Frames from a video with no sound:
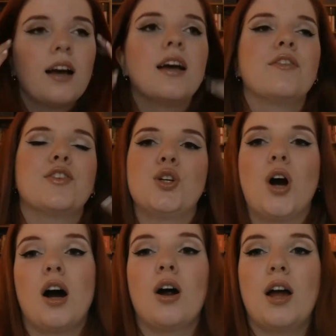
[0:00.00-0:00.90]
if you
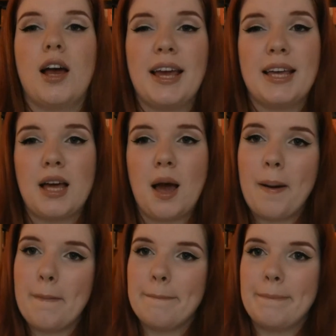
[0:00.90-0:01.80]
are a
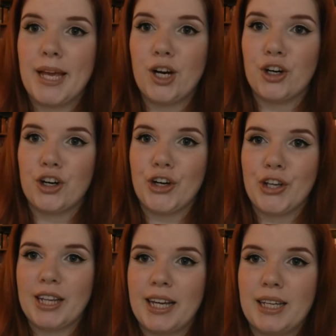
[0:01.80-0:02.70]
bigger
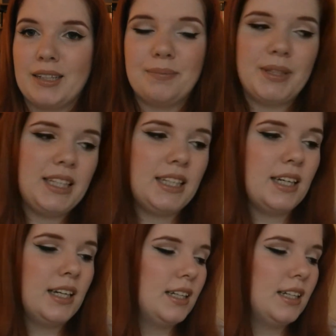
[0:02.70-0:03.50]
girl like me